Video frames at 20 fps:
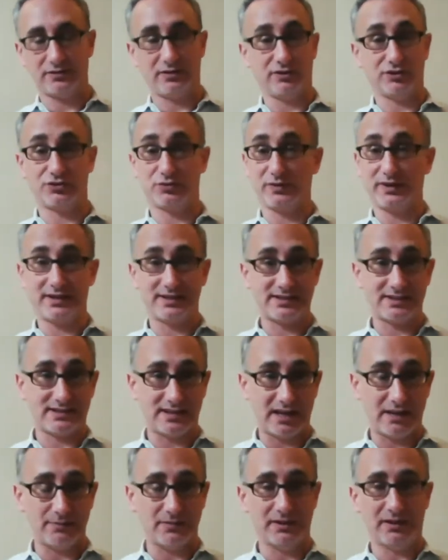There's
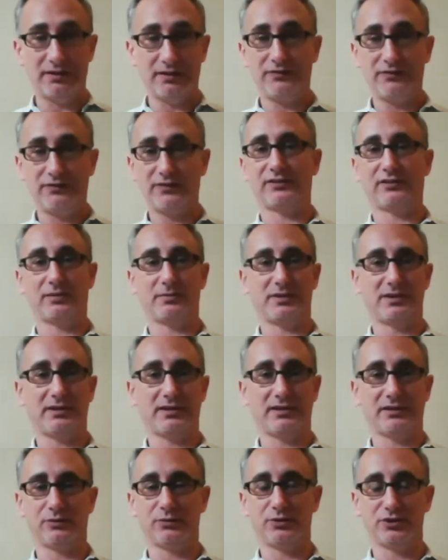reinstatement if that's
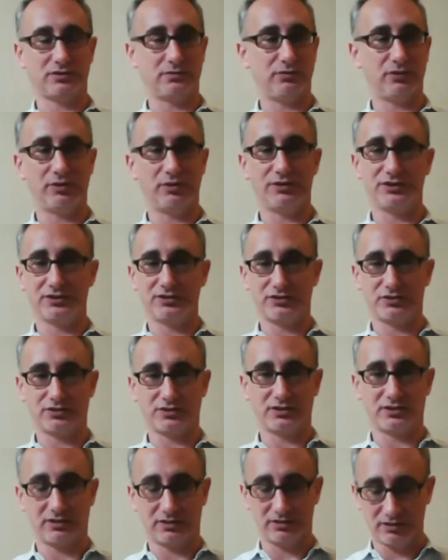something that the whistleblower is
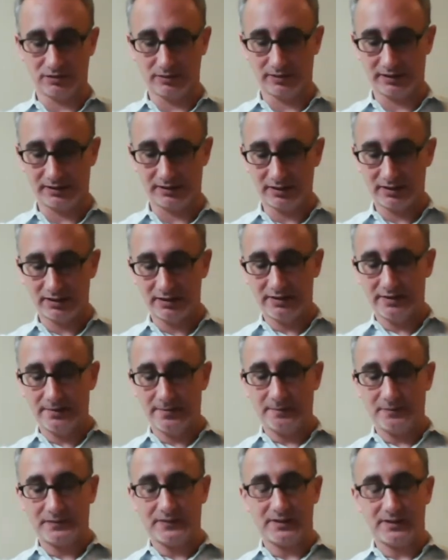interested in doing,
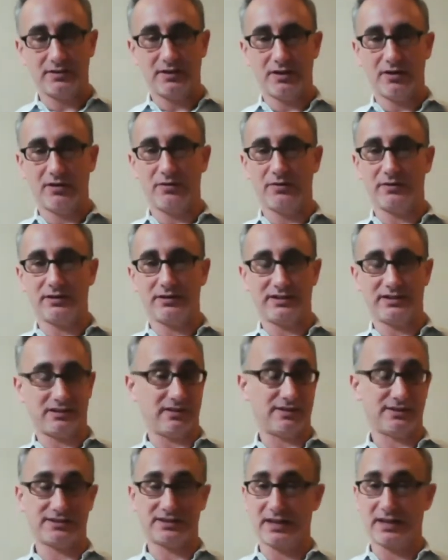to
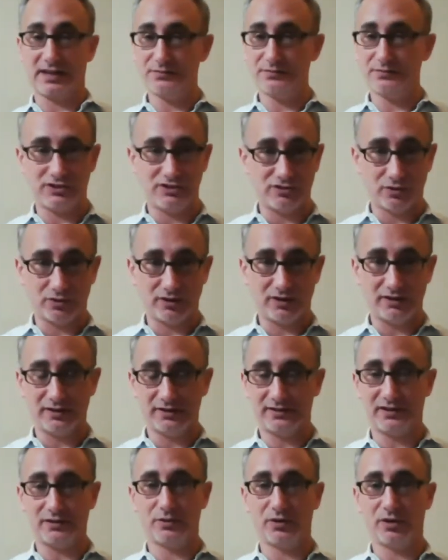the same seniority
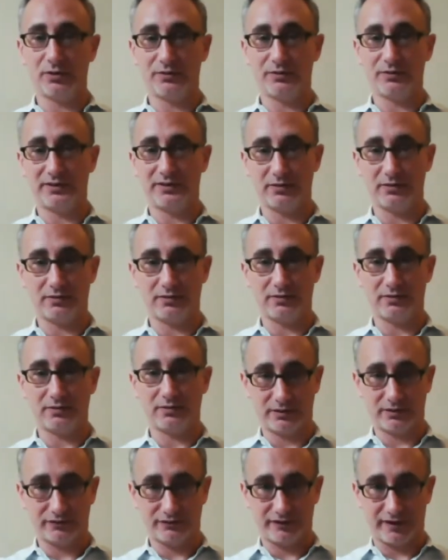that they were when they
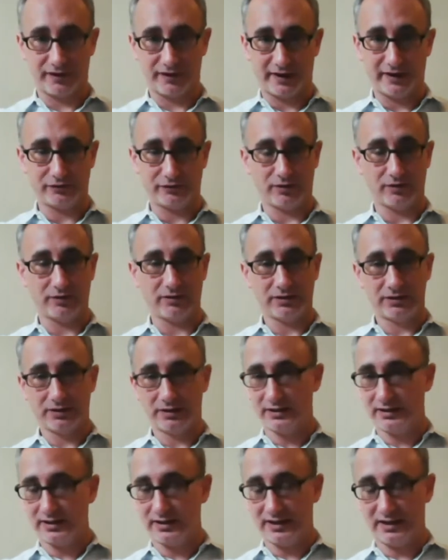were fired for
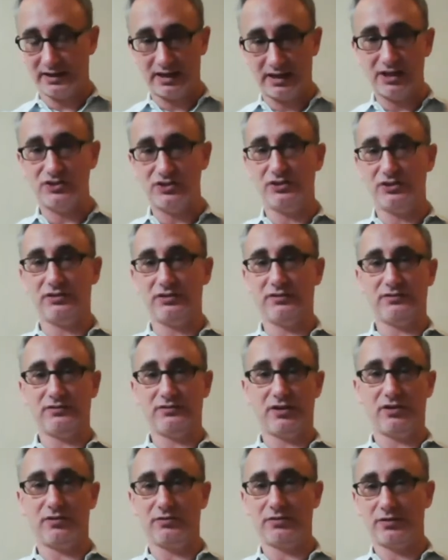engaging,
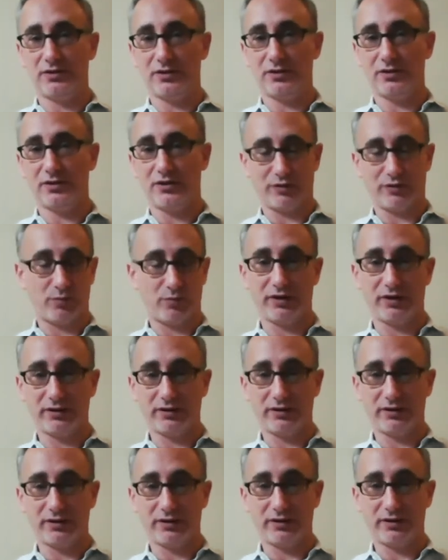reporting
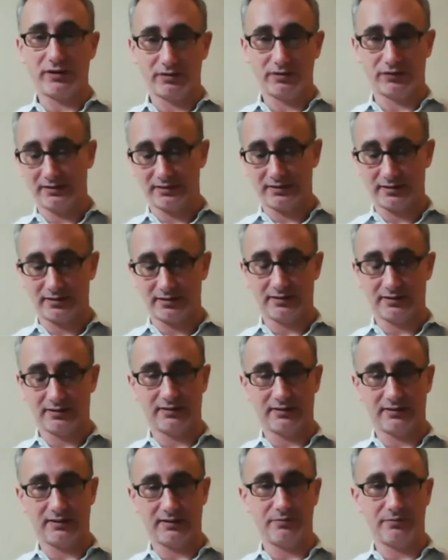fraud in
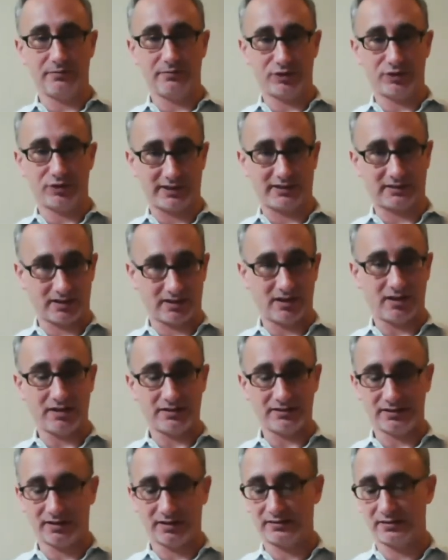the protected
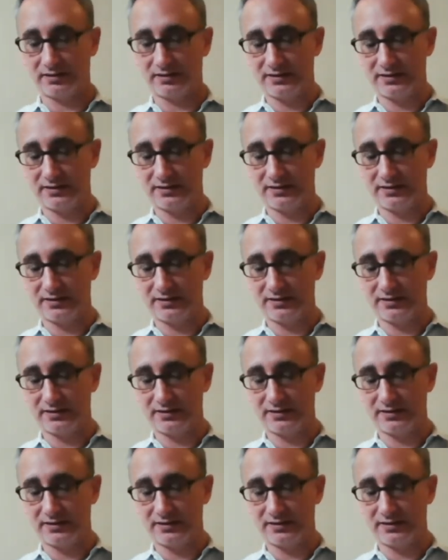conduct.